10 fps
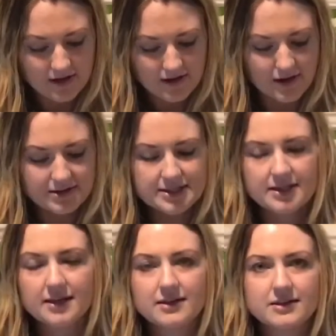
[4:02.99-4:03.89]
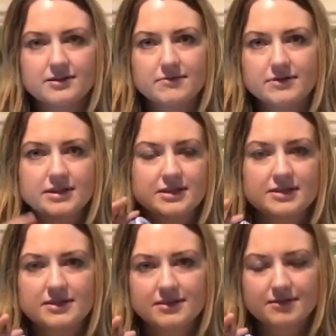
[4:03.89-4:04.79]
or else the colors will
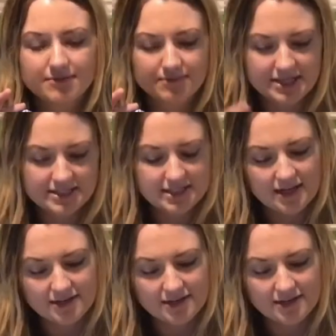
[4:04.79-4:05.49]
just mix together,